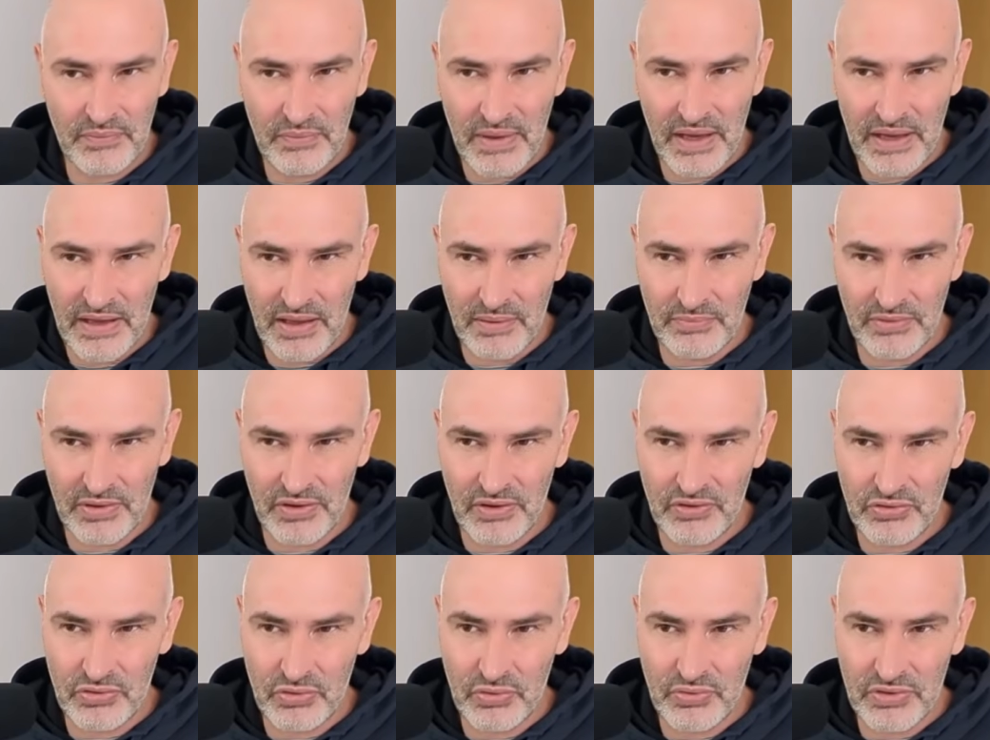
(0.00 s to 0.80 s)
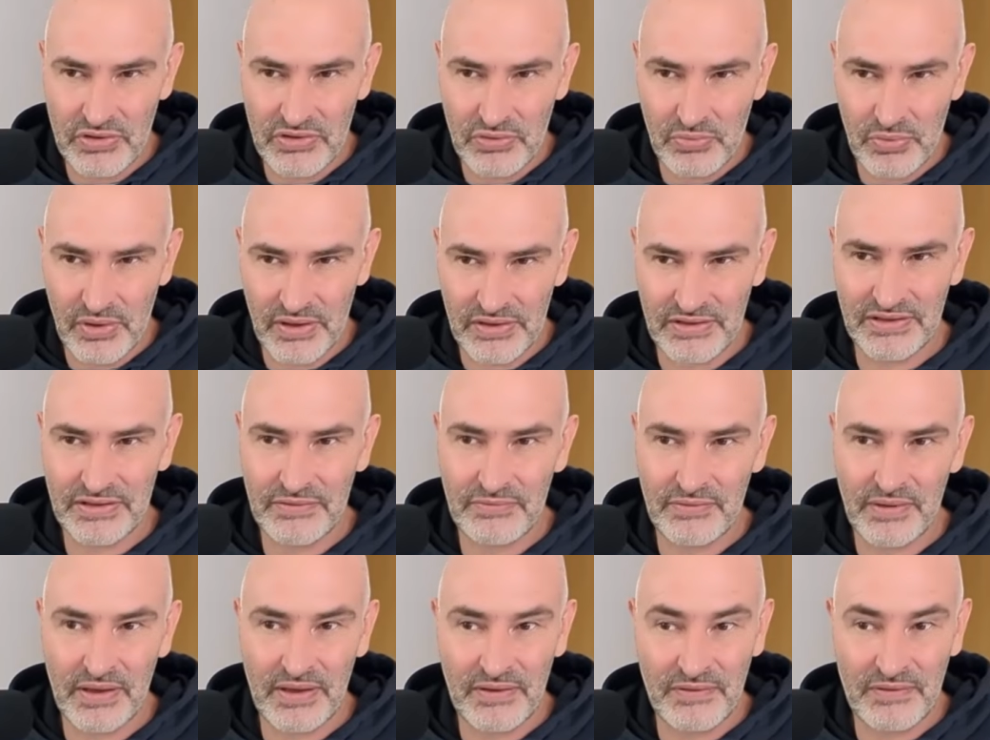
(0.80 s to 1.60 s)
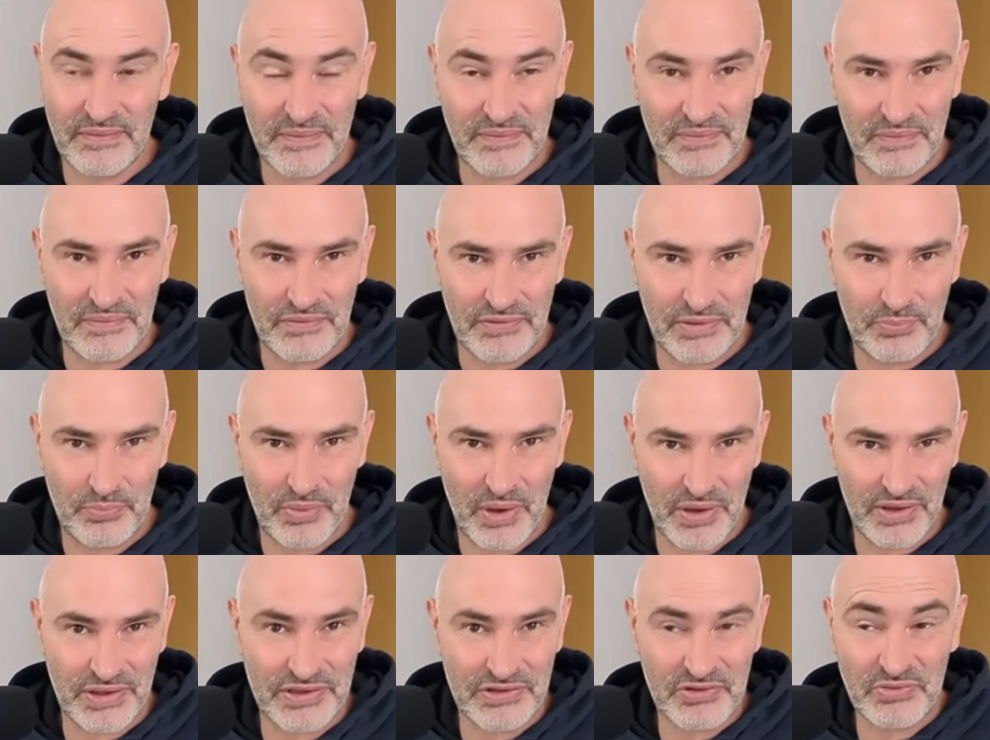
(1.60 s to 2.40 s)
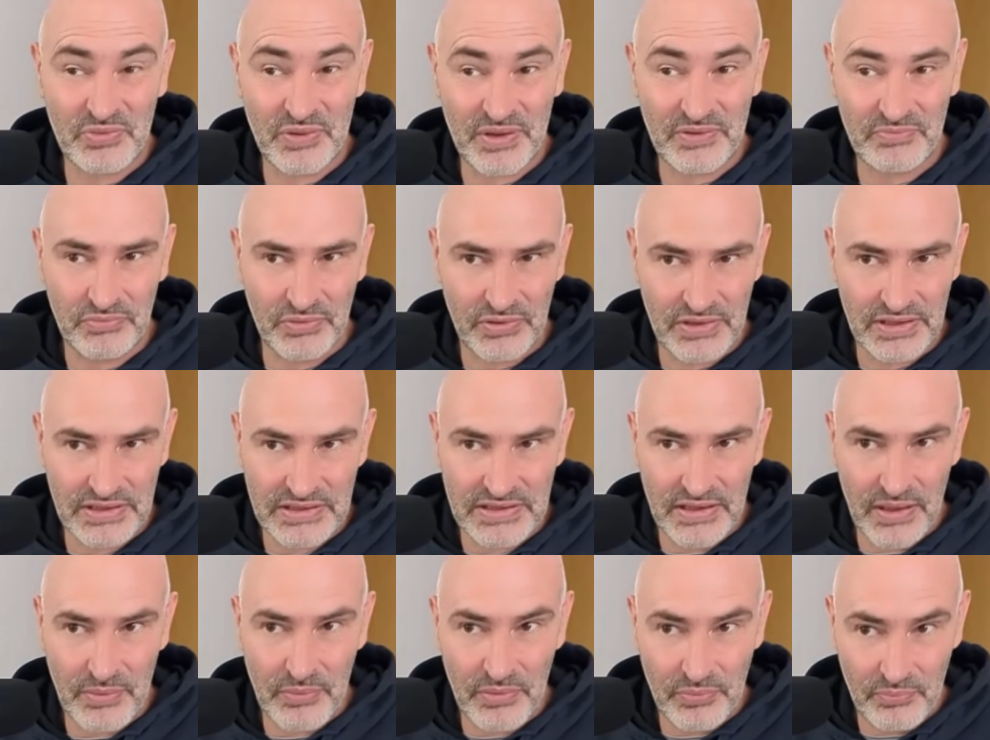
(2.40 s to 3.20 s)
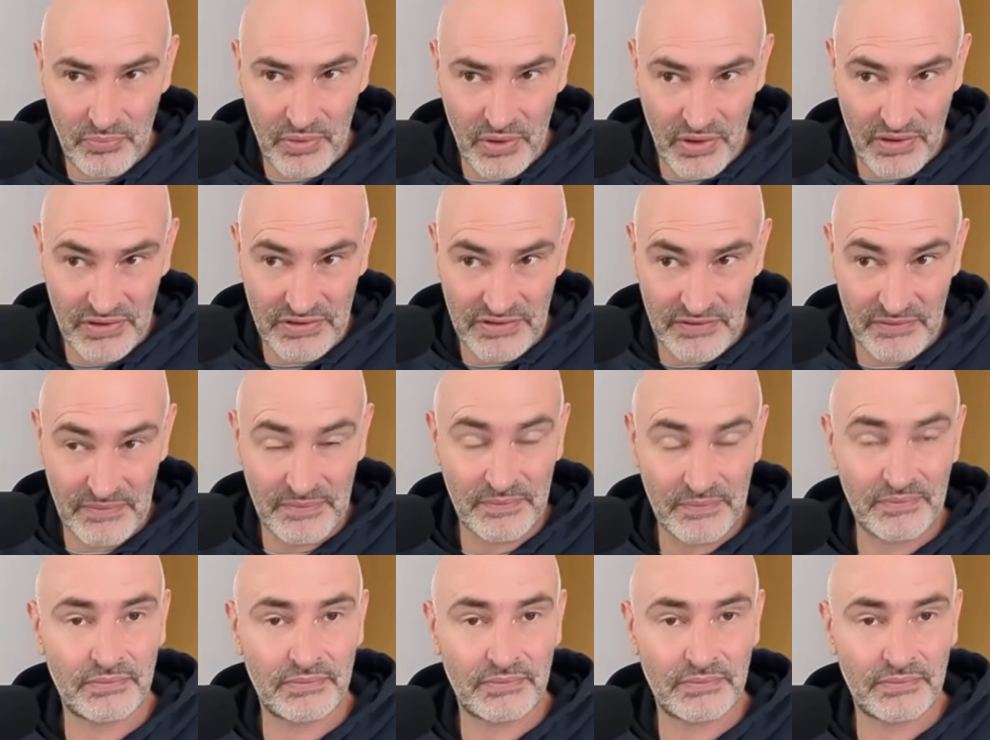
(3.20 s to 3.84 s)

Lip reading: I come to control the square c5, the blocking square for these doubled pawns.